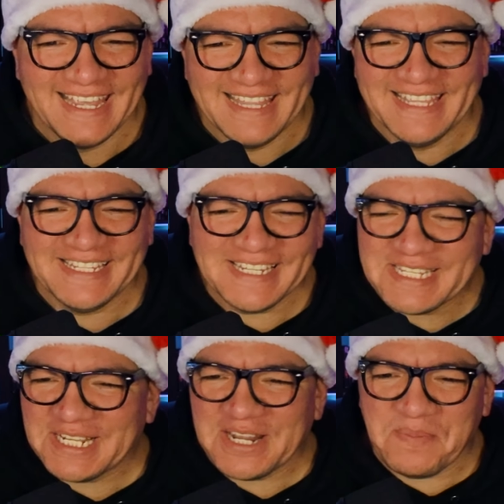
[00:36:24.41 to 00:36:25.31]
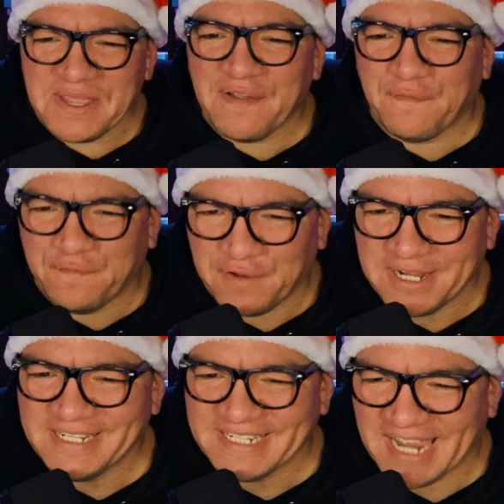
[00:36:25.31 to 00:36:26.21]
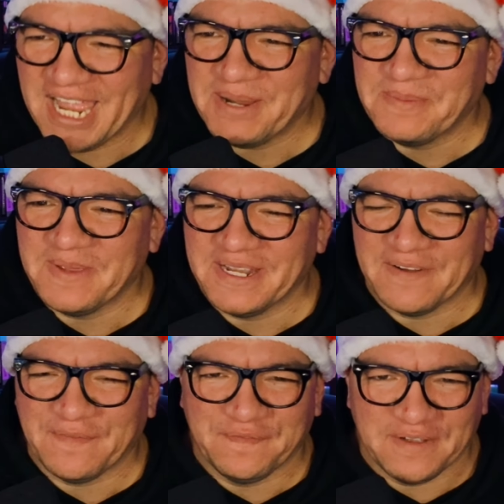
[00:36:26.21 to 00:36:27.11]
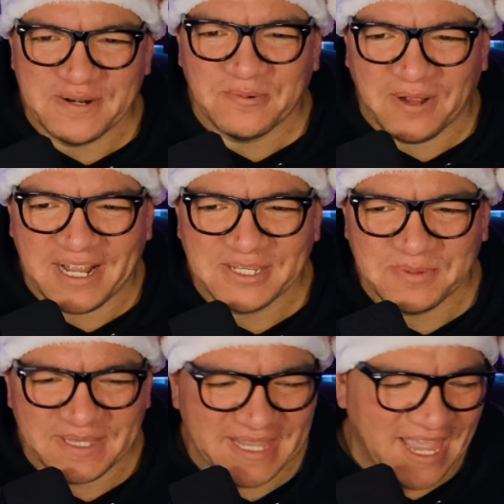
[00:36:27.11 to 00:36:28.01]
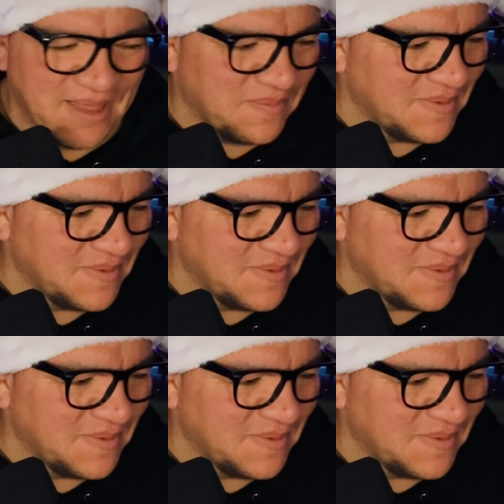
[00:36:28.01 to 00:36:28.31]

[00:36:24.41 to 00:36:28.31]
This is going to be a fun time and a fun watch with them.